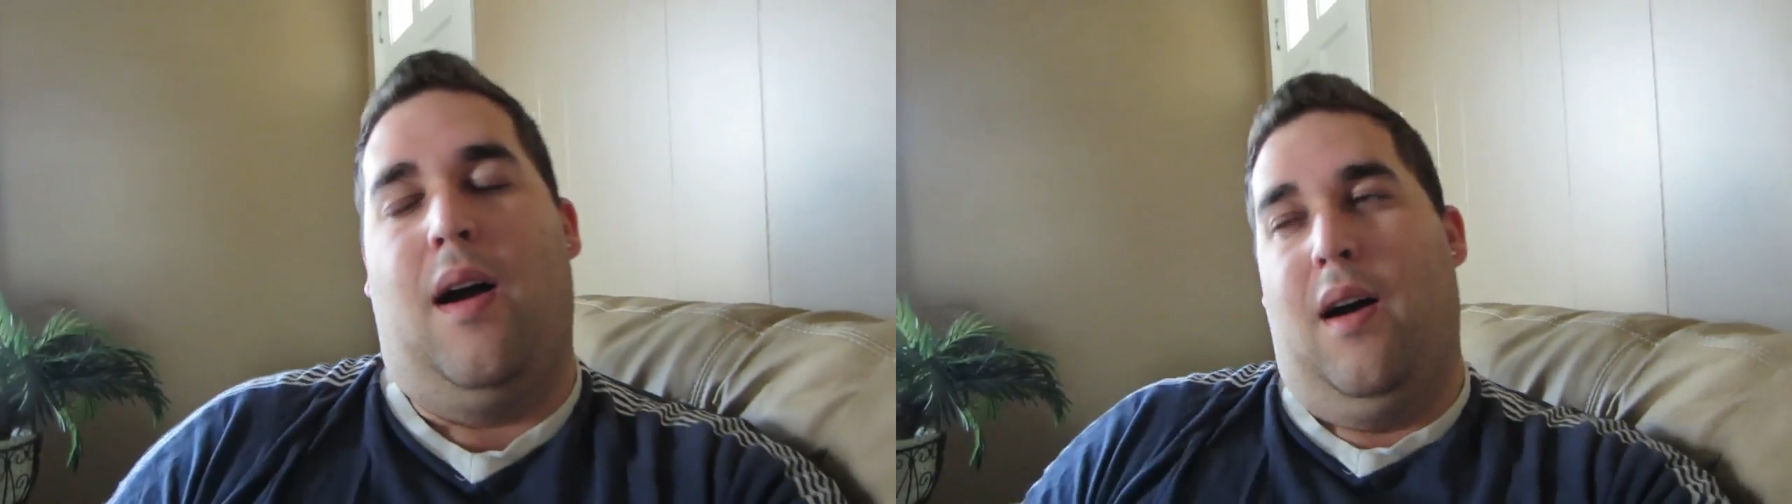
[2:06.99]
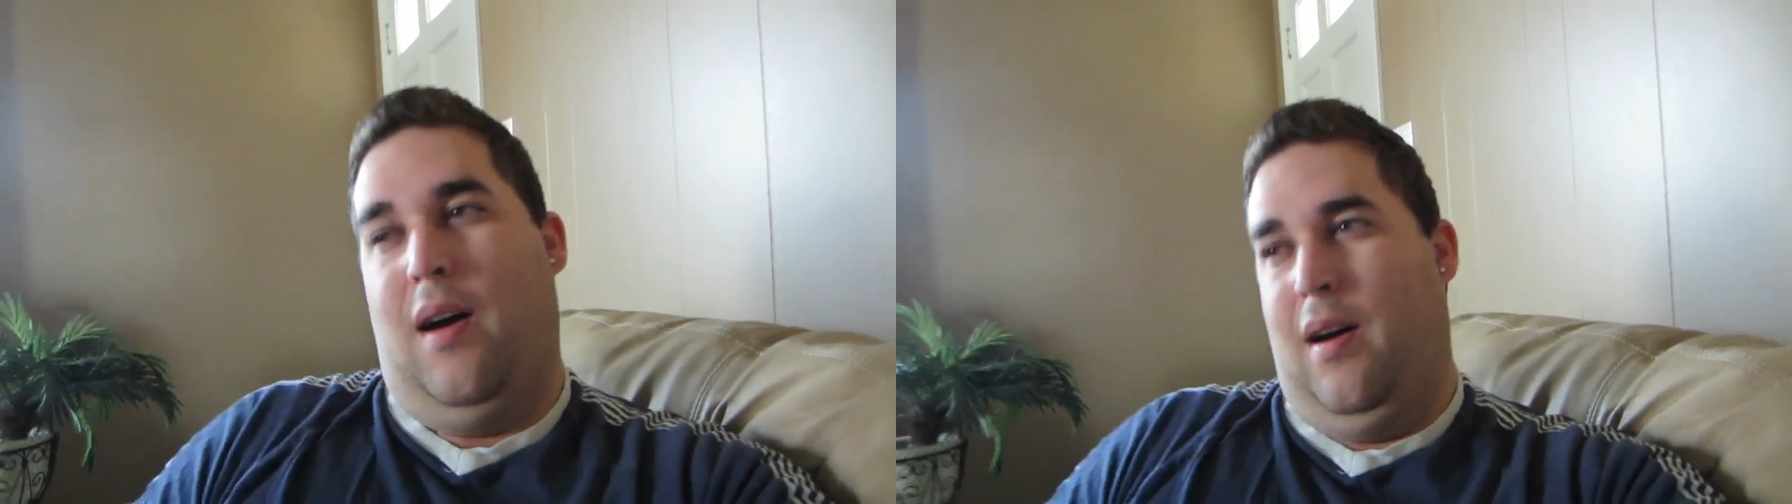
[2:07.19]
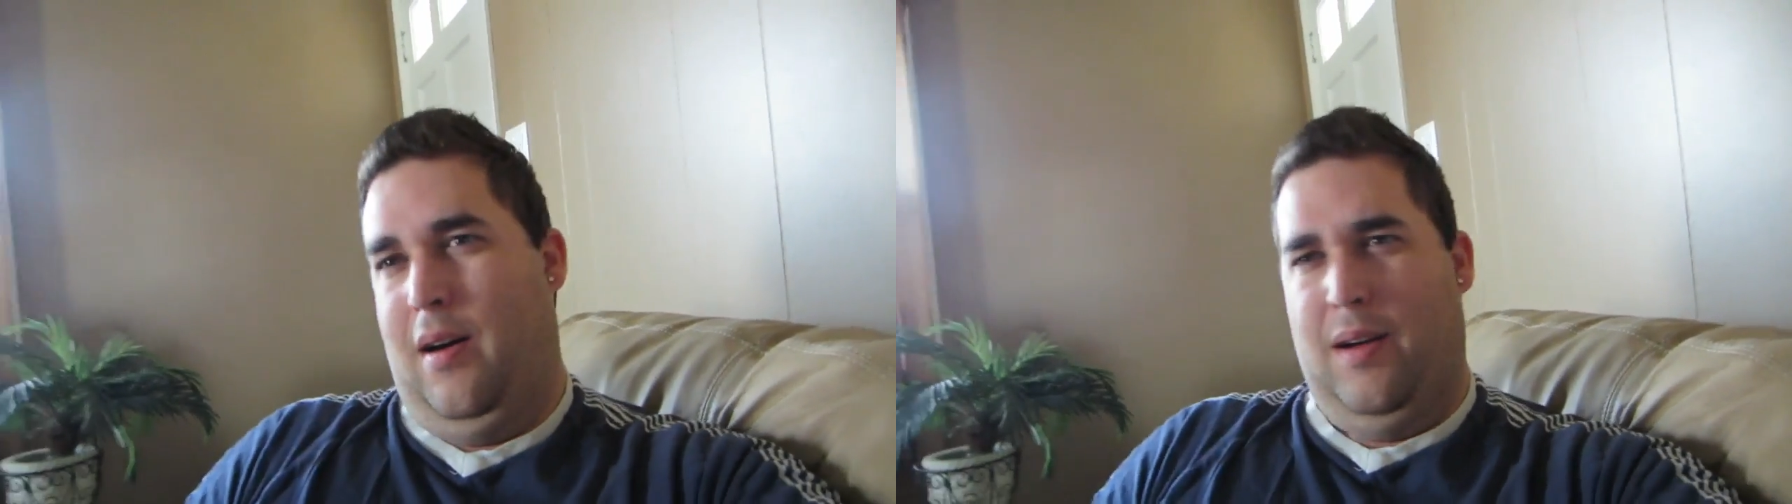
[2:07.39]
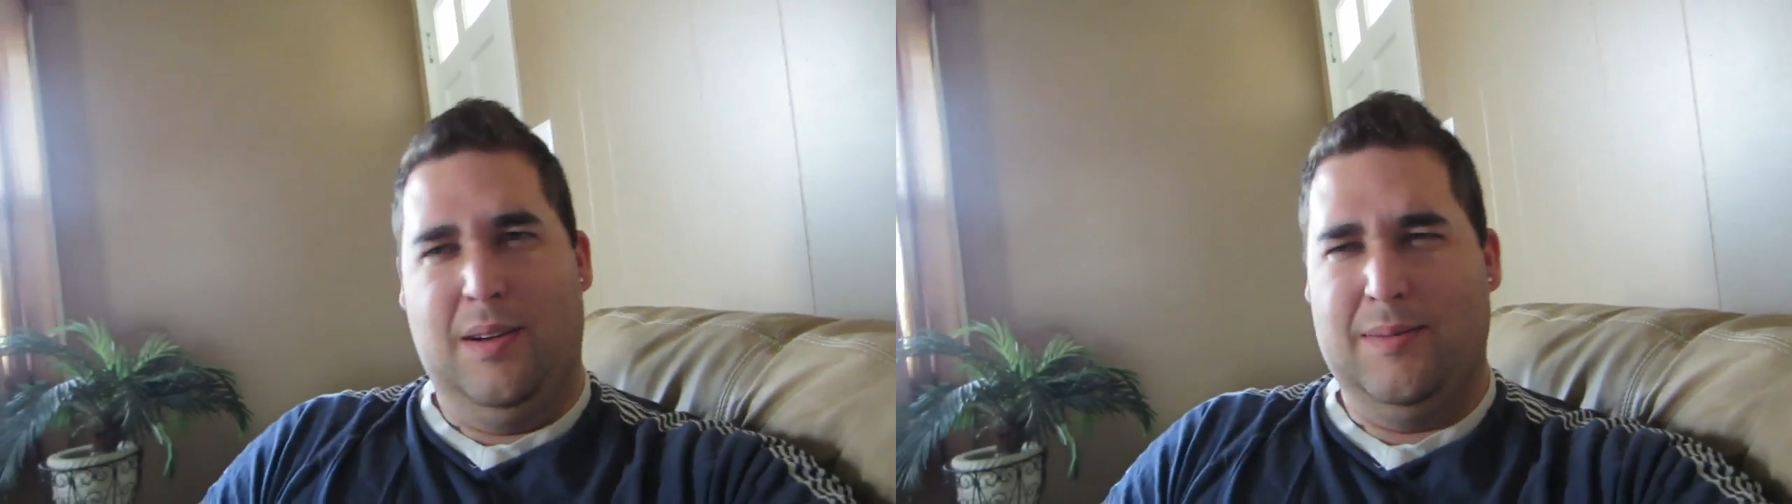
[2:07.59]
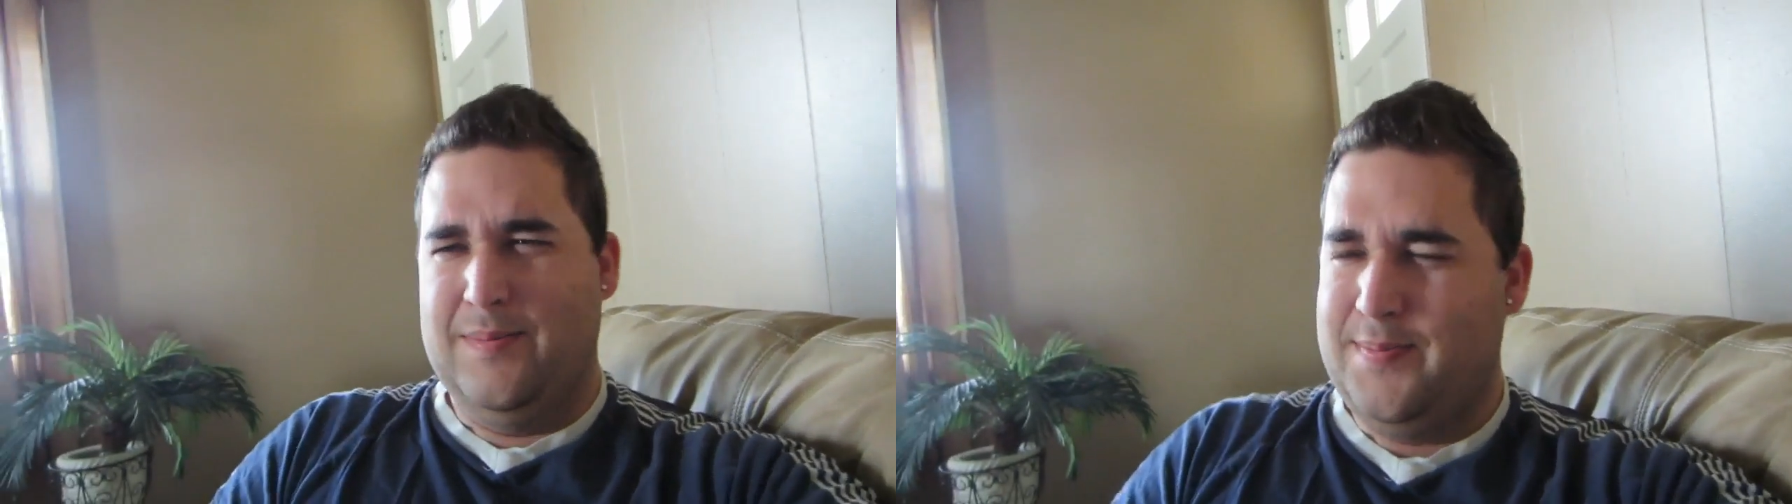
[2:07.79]
Oh,
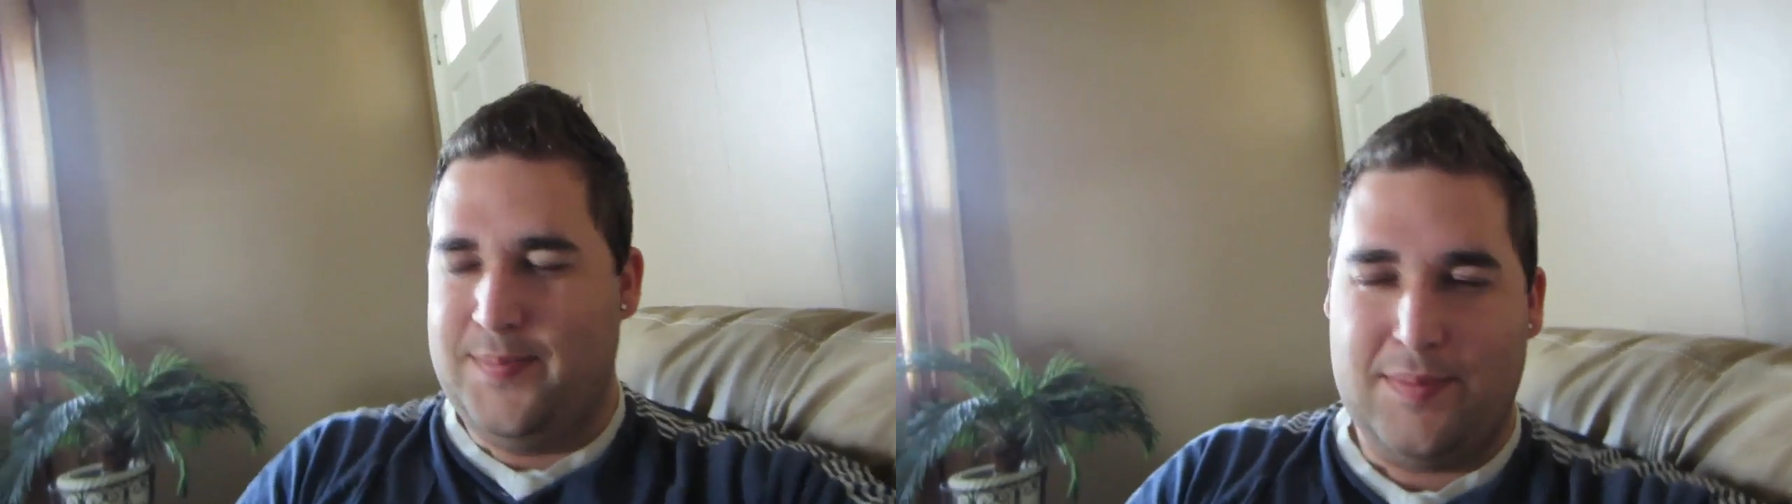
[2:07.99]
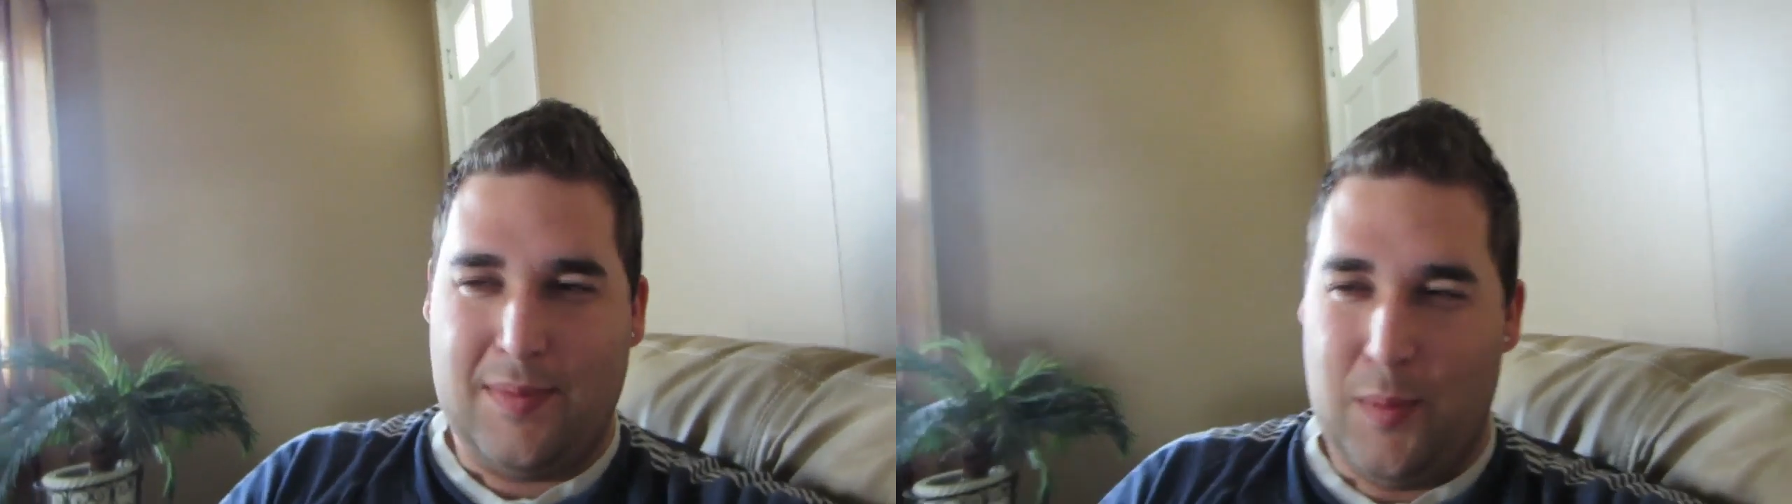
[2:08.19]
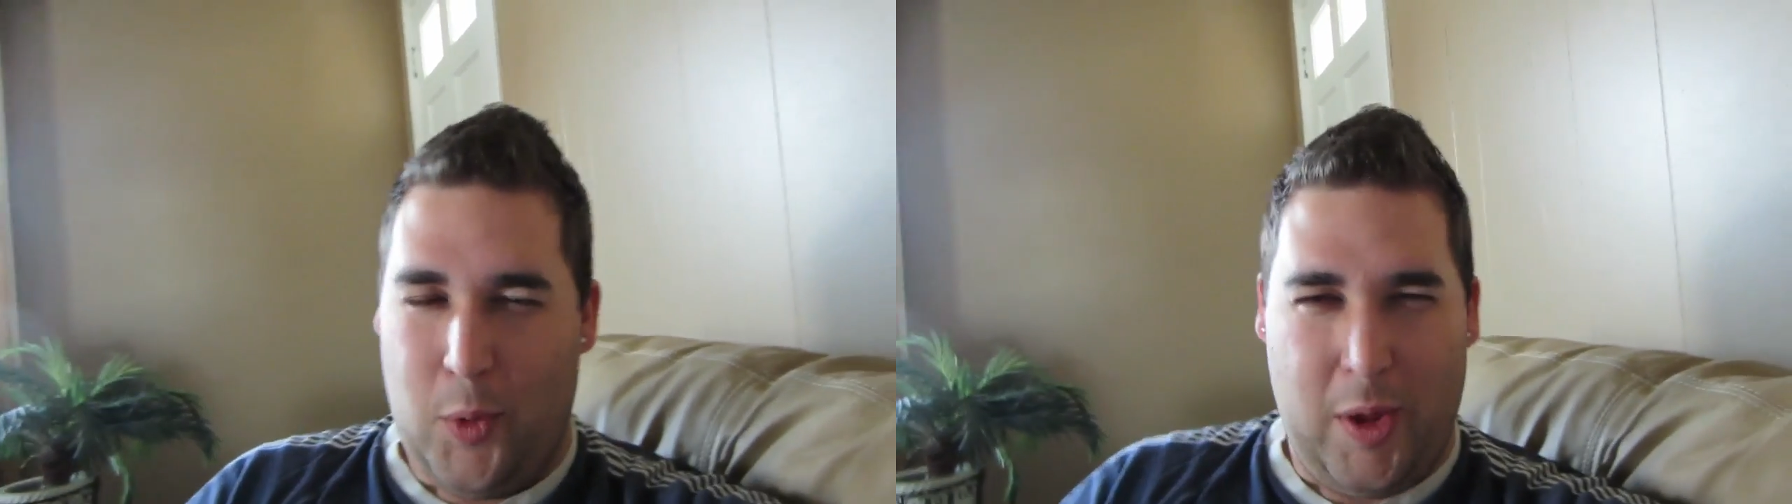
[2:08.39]
I'm